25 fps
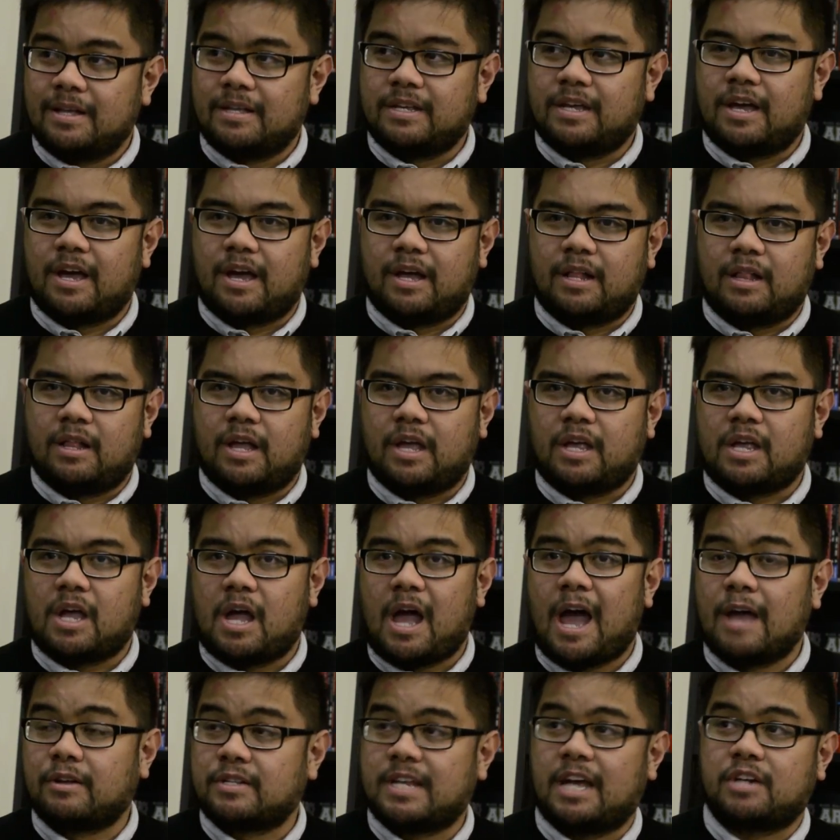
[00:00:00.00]
yeah. Like
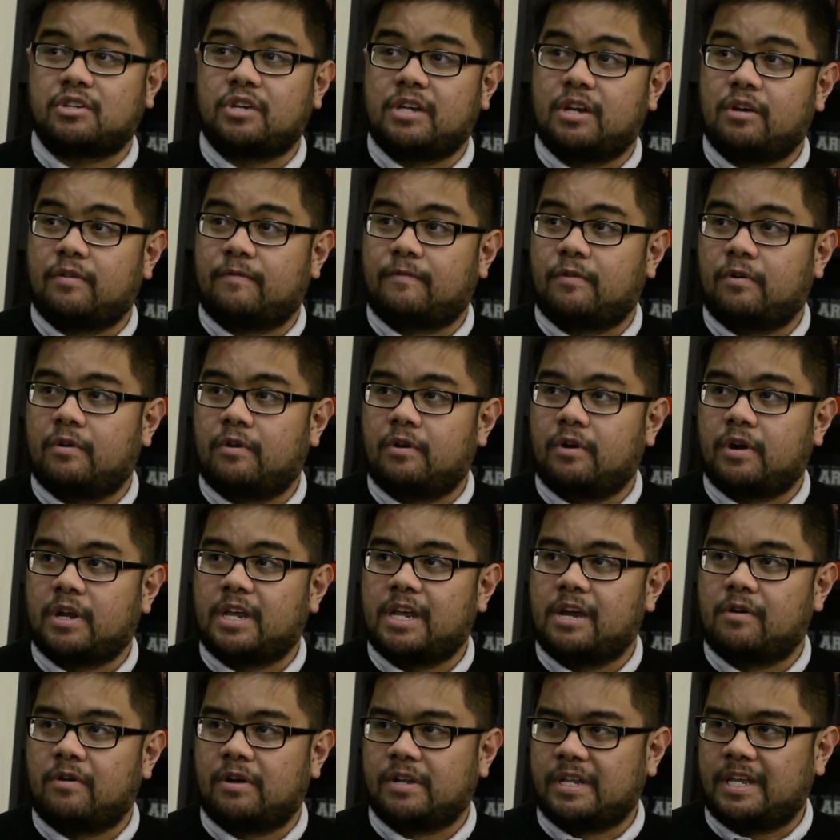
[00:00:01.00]
I was actually here for
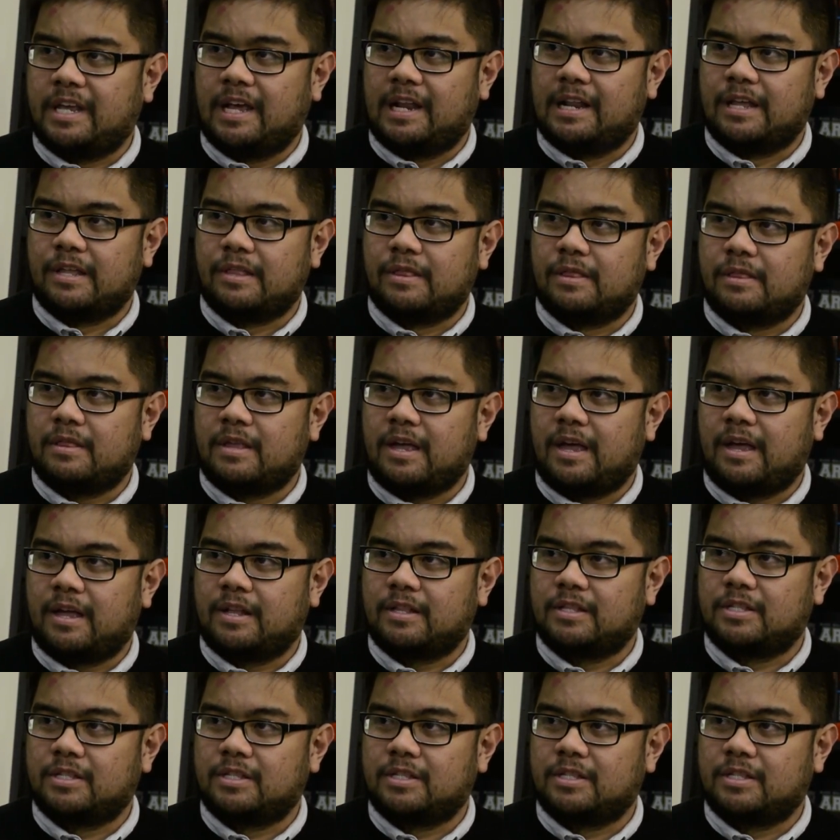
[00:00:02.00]
Kieran Gillen and